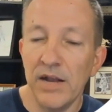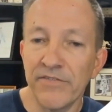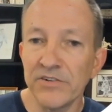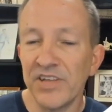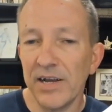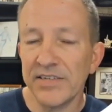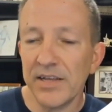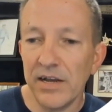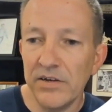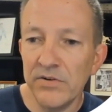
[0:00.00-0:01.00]
And the first thing
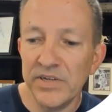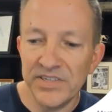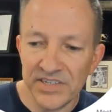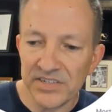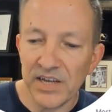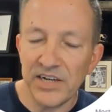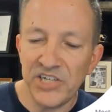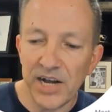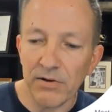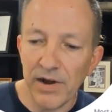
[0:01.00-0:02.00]
it's going to do is it's
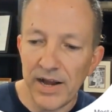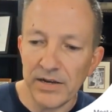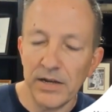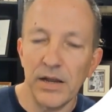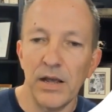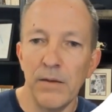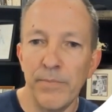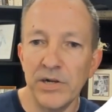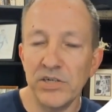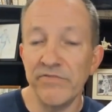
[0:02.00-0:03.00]
going to generate
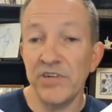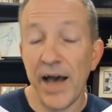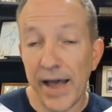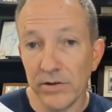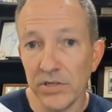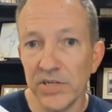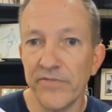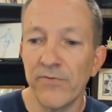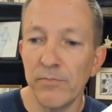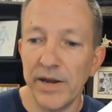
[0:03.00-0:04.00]
a bunch of
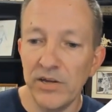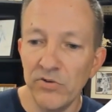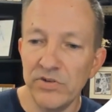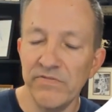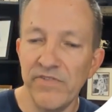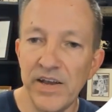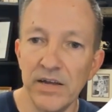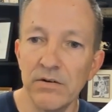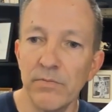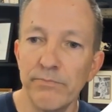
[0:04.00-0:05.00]
titles for my YouTube
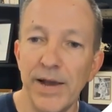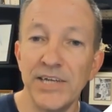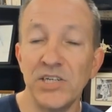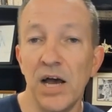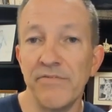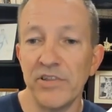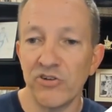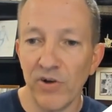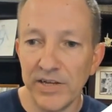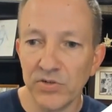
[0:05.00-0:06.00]
video based off
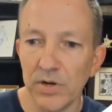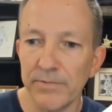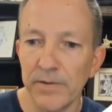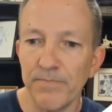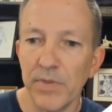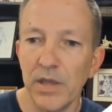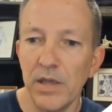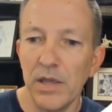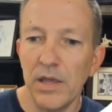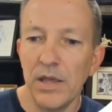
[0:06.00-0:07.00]
of the transcript.
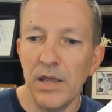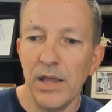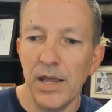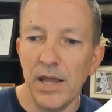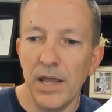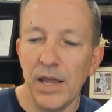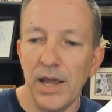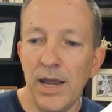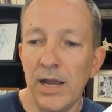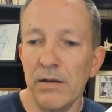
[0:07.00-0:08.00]

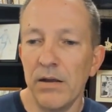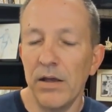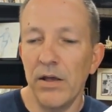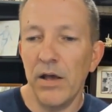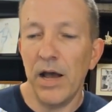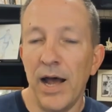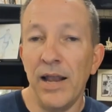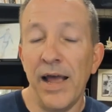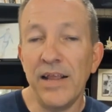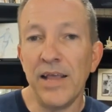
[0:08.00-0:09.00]
And
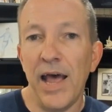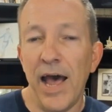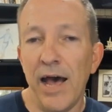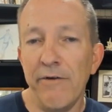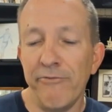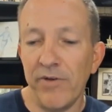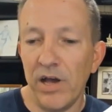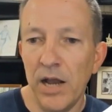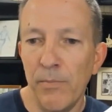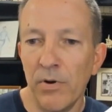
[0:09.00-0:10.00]
I like to have
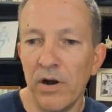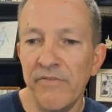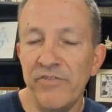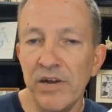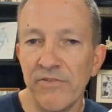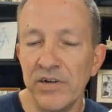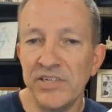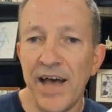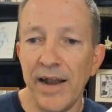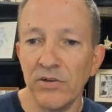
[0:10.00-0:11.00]
a number of
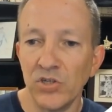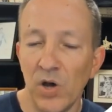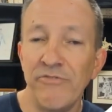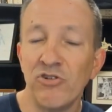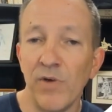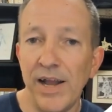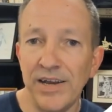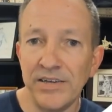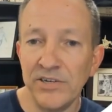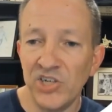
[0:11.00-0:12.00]
different titles. I've
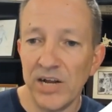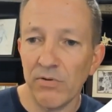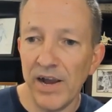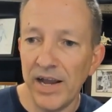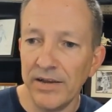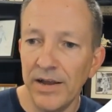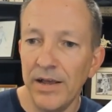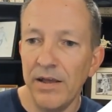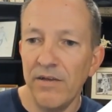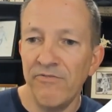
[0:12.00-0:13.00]
trained it to generate
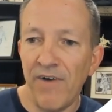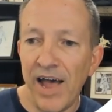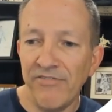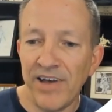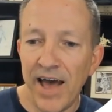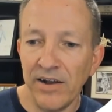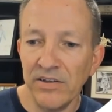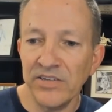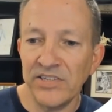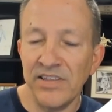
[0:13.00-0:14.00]
5
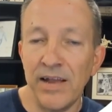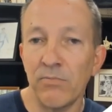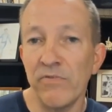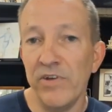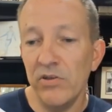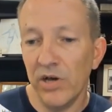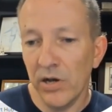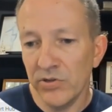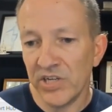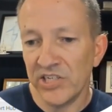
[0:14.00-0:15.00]
titles, then review
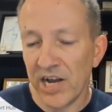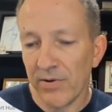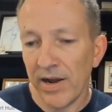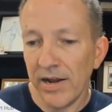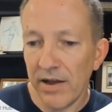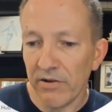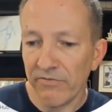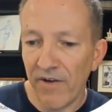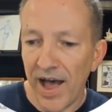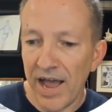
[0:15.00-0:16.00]
those and generate
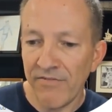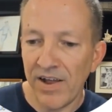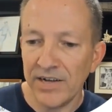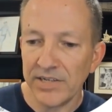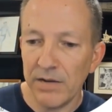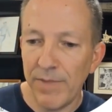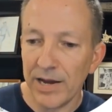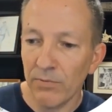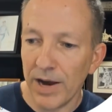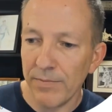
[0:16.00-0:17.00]
another 5. And it's going to
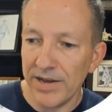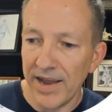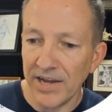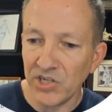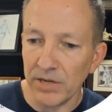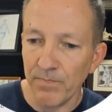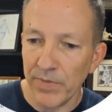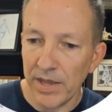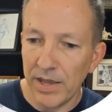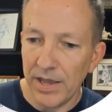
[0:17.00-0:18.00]
make a recommendation.